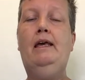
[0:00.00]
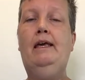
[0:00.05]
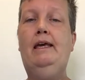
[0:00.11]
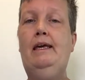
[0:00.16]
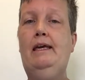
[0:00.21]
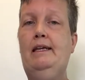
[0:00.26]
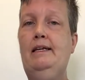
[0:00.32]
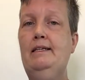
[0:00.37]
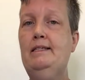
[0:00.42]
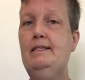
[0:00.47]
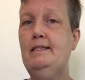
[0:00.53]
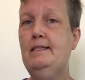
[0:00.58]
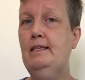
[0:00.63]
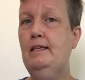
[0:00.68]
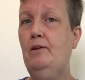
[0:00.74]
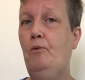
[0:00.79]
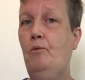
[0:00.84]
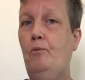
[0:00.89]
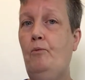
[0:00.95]
it is
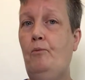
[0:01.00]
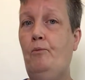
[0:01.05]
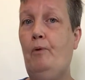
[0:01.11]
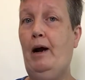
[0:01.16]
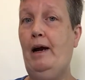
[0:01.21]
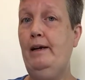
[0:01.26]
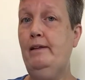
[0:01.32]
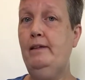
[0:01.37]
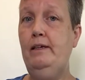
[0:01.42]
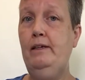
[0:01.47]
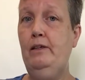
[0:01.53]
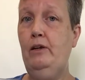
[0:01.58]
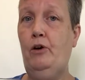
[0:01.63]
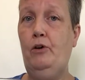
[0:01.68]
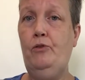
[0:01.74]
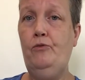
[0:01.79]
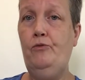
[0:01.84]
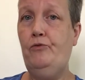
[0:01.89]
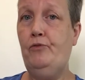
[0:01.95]
widely
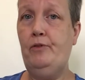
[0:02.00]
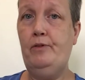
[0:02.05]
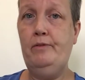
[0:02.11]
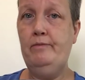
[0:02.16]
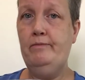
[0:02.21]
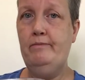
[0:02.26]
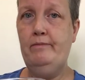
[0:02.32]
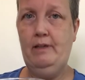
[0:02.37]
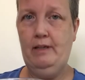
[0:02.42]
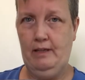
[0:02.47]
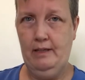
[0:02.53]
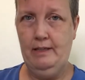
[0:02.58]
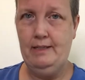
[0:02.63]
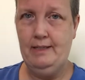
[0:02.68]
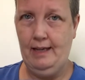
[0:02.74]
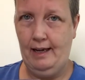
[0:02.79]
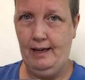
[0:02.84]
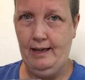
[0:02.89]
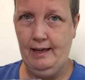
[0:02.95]
known for
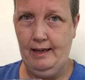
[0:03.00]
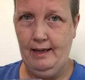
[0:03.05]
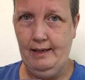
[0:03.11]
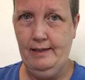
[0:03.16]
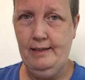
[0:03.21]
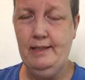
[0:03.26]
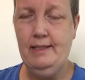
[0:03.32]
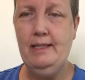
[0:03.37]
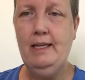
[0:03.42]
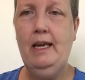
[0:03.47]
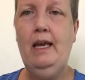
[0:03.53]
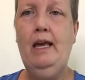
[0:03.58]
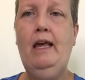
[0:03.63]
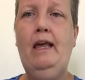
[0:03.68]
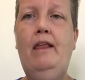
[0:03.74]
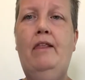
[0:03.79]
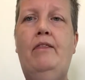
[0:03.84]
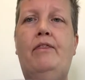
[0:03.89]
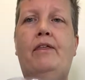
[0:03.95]
decades
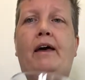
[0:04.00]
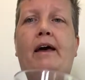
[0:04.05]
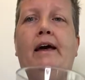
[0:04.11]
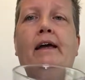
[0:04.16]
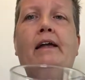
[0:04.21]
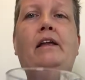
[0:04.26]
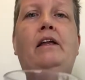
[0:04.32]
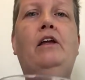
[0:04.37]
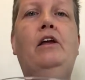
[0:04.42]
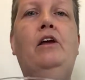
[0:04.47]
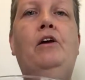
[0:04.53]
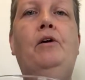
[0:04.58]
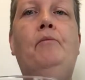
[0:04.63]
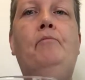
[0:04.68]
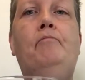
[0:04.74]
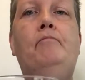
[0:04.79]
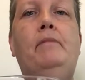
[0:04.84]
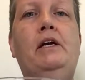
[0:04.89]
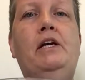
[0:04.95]
that
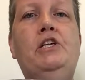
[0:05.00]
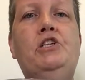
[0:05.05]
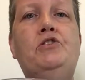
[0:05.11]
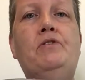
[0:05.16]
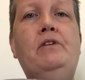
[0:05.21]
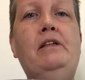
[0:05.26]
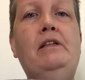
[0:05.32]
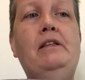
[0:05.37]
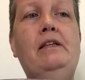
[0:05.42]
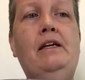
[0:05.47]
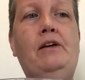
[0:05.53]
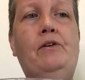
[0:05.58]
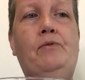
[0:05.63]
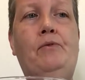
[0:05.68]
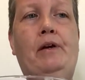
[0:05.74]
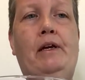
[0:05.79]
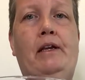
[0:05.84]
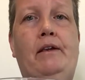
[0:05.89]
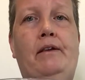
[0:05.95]
measuring
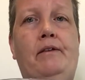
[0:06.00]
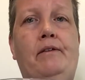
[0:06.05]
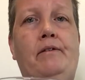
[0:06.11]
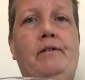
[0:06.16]
liquid,